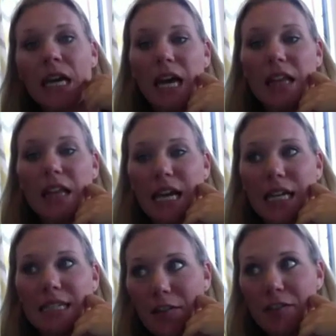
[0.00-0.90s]
and they
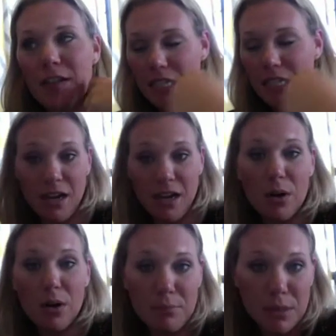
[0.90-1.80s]
definitely did not
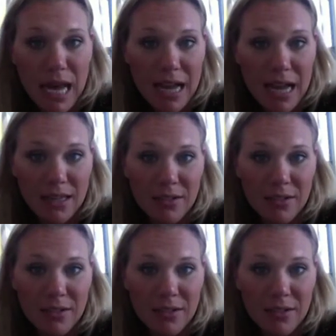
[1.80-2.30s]
want black,